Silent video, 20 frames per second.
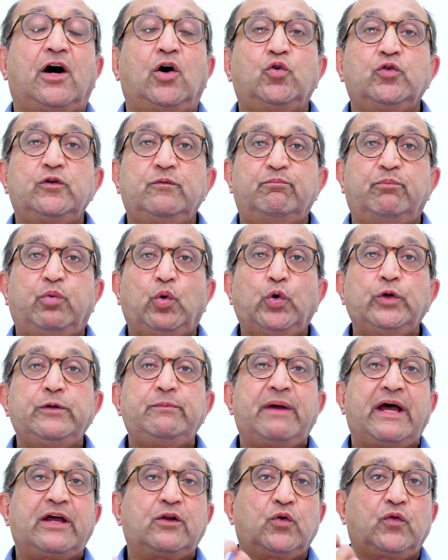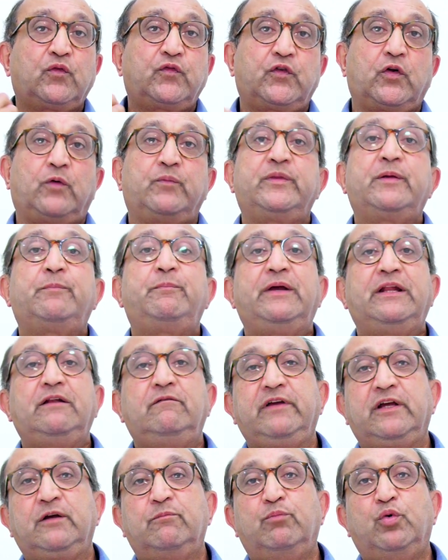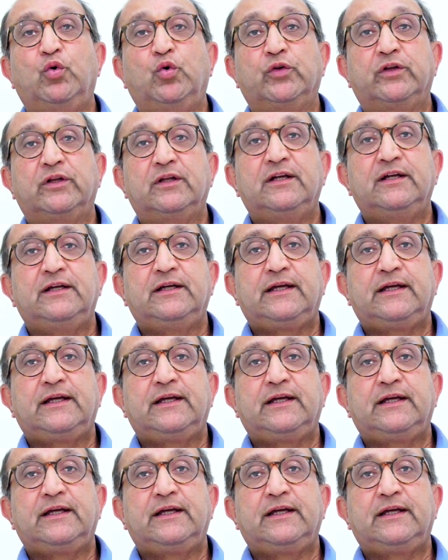out bone marrow from the pelvic bone